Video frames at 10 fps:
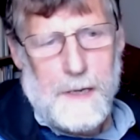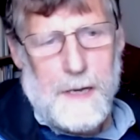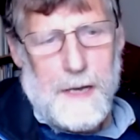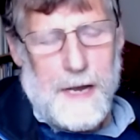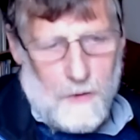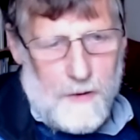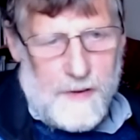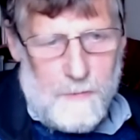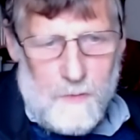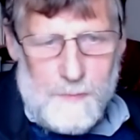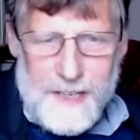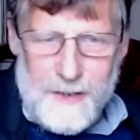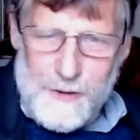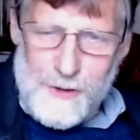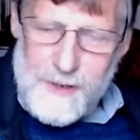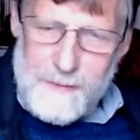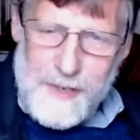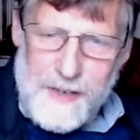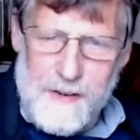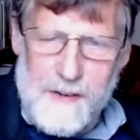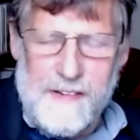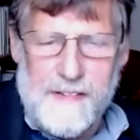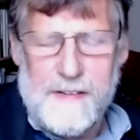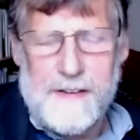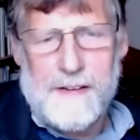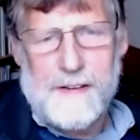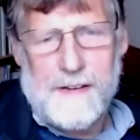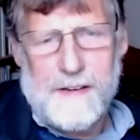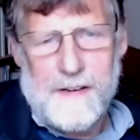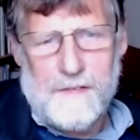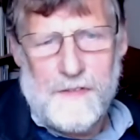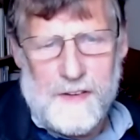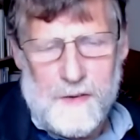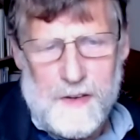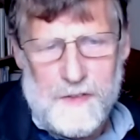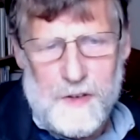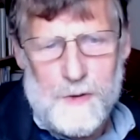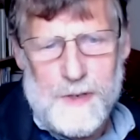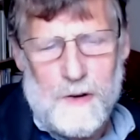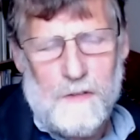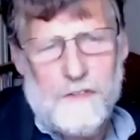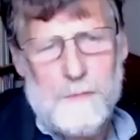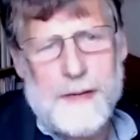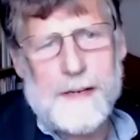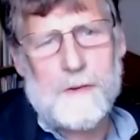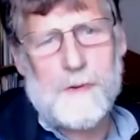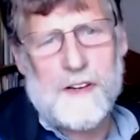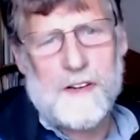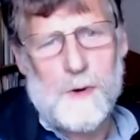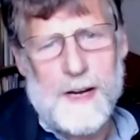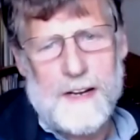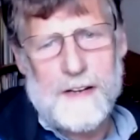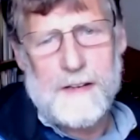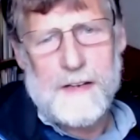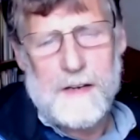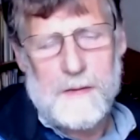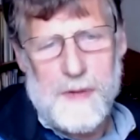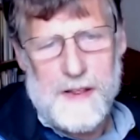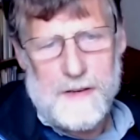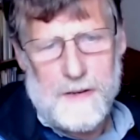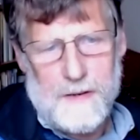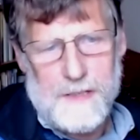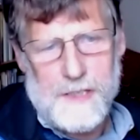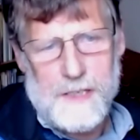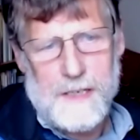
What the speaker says: It also won't be usual because for those of you who are not familiar with Quaker methodology,